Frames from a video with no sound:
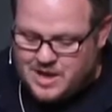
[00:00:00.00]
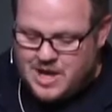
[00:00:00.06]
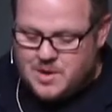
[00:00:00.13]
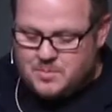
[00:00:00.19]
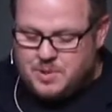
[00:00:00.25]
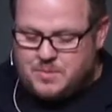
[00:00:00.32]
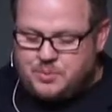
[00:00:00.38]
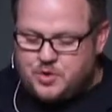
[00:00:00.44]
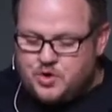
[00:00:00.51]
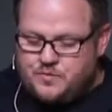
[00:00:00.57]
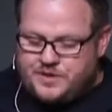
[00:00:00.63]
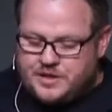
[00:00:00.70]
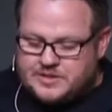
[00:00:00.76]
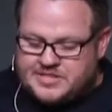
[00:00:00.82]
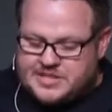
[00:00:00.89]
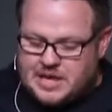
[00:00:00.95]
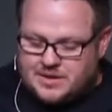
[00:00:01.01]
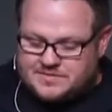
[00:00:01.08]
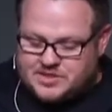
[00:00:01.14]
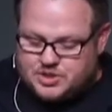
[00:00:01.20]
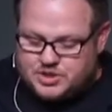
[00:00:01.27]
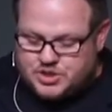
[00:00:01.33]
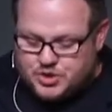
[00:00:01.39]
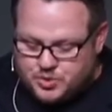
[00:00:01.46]
But prove yourselves
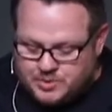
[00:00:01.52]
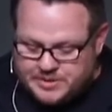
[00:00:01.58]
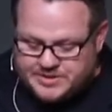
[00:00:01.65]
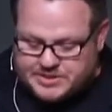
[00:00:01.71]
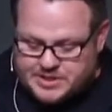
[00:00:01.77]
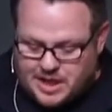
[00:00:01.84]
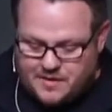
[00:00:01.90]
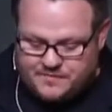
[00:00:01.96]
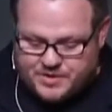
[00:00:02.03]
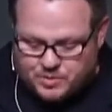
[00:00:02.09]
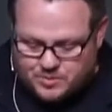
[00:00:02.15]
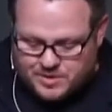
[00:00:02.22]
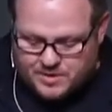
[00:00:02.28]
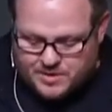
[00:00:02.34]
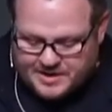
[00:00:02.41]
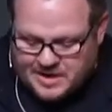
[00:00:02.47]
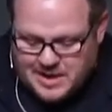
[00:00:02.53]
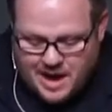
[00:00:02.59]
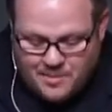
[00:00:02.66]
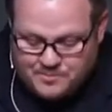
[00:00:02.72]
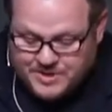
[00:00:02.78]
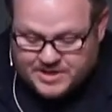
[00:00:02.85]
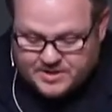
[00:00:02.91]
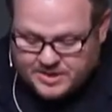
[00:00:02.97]
doers of the word and not
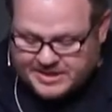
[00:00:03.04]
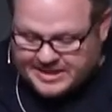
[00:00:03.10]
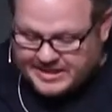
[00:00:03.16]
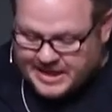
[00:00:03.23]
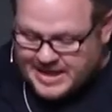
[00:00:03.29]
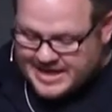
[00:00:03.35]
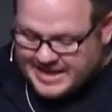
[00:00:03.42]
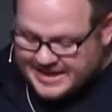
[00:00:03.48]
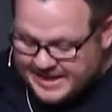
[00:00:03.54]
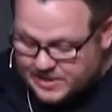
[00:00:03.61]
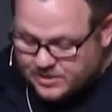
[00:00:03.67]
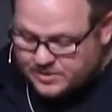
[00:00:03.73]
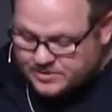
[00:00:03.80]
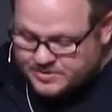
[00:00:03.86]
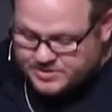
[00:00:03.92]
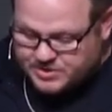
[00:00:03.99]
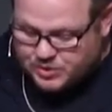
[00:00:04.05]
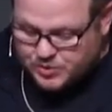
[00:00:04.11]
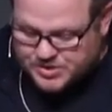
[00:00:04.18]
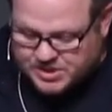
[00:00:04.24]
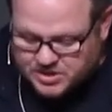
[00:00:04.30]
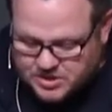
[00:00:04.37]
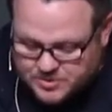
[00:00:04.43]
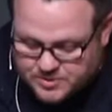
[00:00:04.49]
merely hearers who
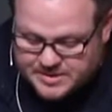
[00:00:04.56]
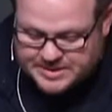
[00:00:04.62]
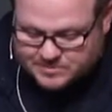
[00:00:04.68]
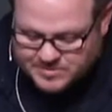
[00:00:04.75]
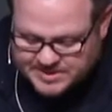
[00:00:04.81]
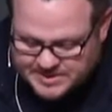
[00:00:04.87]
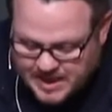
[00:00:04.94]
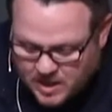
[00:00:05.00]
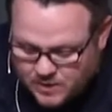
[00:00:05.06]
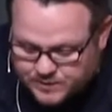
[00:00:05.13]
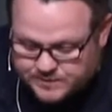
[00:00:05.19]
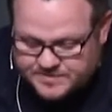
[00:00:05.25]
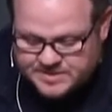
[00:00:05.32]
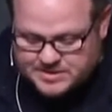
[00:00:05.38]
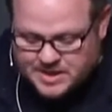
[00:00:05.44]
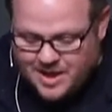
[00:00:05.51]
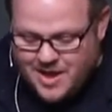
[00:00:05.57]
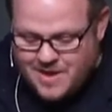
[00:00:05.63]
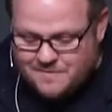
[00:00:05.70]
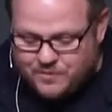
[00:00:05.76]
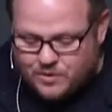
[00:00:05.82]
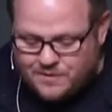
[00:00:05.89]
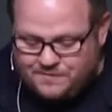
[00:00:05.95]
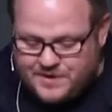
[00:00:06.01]
delude themselves.
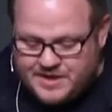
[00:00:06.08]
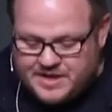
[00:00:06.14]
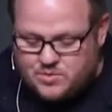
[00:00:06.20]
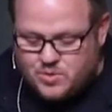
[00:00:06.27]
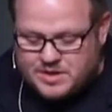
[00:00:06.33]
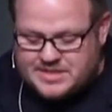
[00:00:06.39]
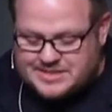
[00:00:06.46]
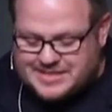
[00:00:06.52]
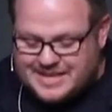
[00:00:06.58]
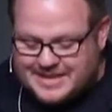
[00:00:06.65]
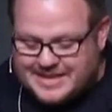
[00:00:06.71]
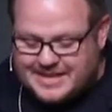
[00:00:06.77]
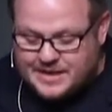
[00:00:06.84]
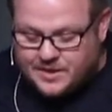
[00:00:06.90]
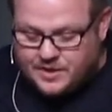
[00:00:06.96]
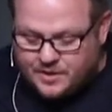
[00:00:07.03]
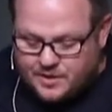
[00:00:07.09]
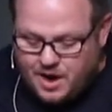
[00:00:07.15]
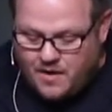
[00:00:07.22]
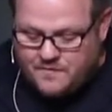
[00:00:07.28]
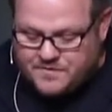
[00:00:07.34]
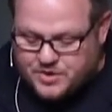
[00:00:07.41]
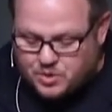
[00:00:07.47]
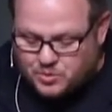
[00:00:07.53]
For if anyone is a hearer
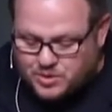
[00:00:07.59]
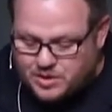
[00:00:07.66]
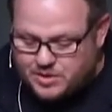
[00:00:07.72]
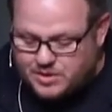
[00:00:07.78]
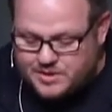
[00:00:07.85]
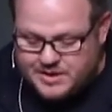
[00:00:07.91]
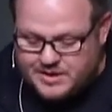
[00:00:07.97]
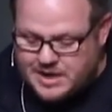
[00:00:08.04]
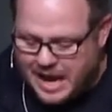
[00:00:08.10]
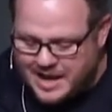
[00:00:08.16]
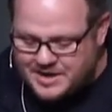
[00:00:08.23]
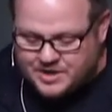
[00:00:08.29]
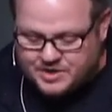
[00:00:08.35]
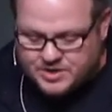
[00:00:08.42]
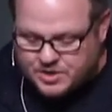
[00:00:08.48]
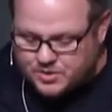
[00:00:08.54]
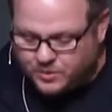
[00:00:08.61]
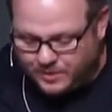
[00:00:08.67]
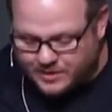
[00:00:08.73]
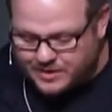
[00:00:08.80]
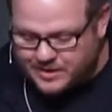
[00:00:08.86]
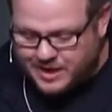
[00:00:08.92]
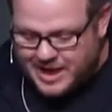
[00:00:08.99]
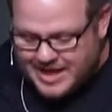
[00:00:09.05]
of the word and not a
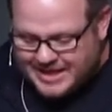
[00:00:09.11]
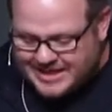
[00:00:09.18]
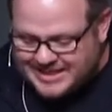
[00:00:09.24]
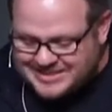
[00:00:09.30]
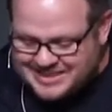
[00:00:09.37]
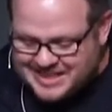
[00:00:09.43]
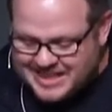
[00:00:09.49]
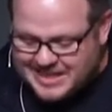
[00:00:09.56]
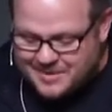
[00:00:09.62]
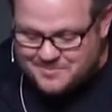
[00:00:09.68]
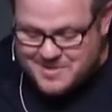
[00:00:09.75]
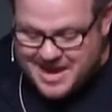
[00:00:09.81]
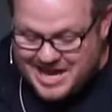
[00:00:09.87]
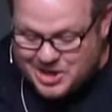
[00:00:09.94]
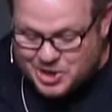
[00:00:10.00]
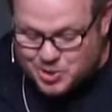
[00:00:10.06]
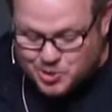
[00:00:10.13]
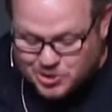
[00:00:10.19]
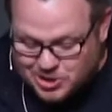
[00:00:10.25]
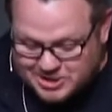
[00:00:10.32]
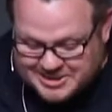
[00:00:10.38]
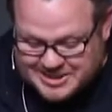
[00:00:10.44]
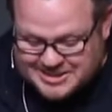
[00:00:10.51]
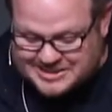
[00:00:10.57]
doer, he is like a man who
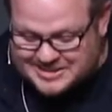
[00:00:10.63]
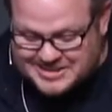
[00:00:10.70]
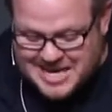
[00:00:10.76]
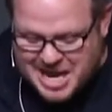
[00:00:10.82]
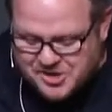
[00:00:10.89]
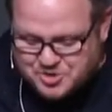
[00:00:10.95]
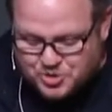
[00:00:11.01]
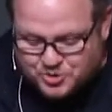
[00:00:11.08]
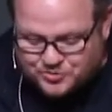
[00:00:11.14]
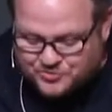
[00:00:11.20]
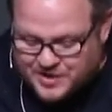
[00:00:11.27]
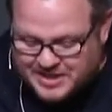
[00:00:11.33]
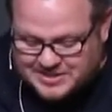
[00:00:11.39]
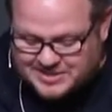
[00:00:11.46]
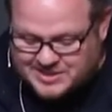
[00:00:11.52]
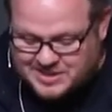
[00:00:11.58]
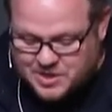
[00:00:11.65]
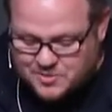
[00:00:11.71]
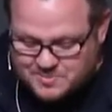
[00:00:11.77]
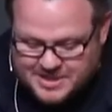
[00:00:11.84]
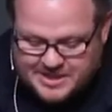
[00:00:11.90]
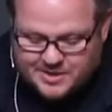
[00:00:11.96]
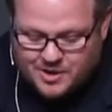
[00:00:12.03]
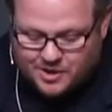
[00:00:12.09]
looks at his natural face in a
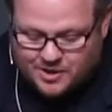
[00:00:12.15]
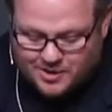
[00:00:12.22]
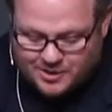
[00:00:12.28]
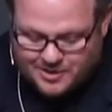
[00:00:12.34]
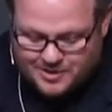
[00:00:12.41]
mirror.